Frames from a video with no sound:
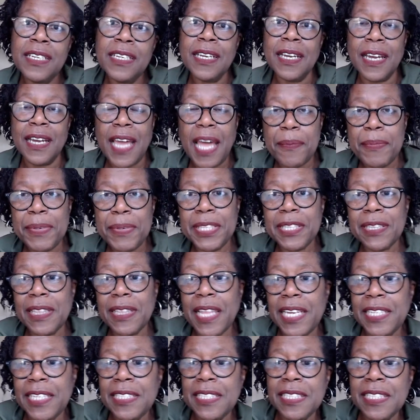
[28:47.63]
capital
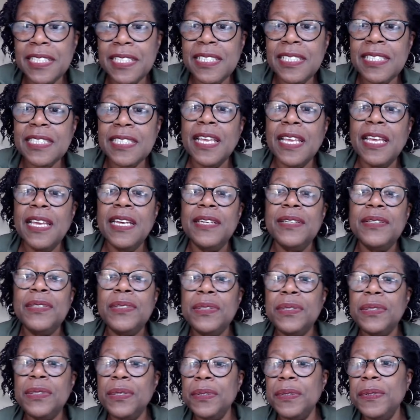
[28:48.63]
letters,
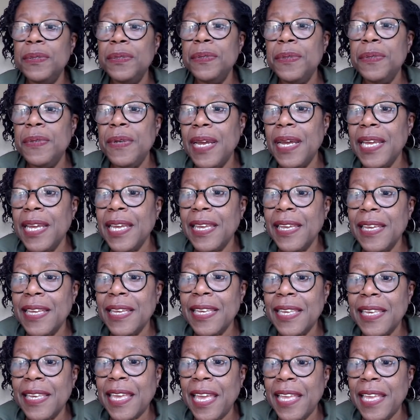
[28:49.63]
to
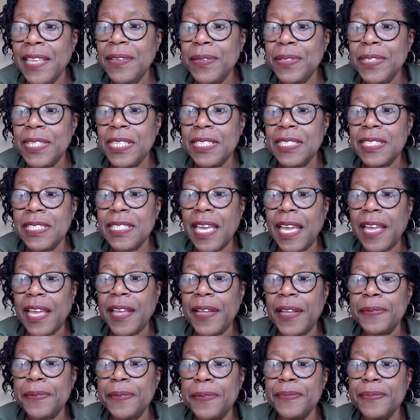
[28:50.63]
get your
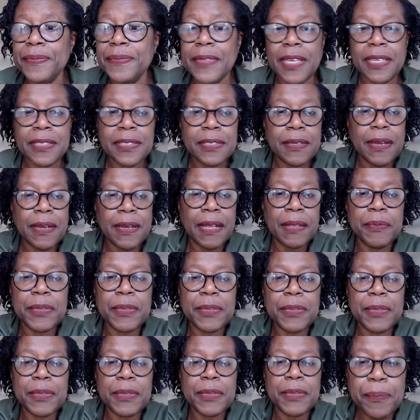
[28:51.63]
discount. So
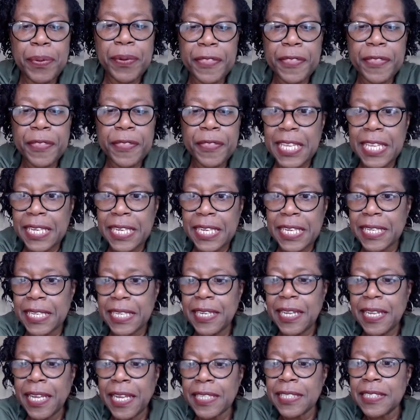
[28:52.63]
I'll put the link
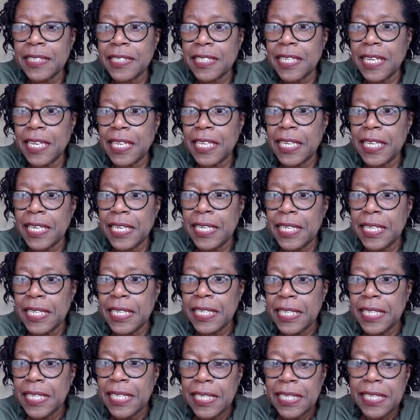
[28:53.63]
in actually
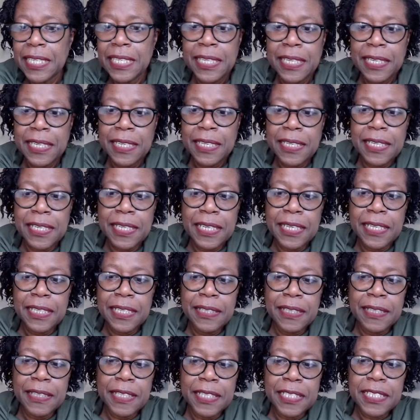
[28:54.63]

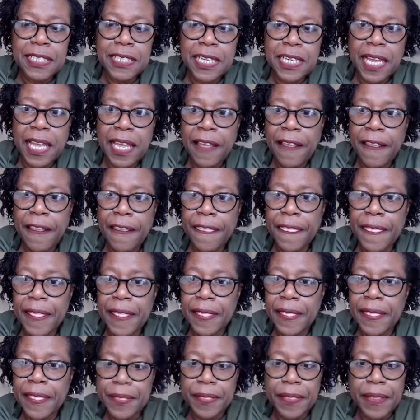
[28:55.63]
in the chat,
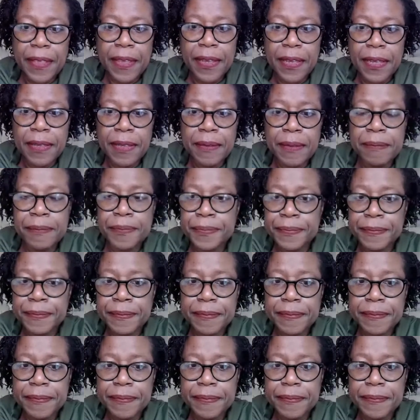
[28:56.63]
in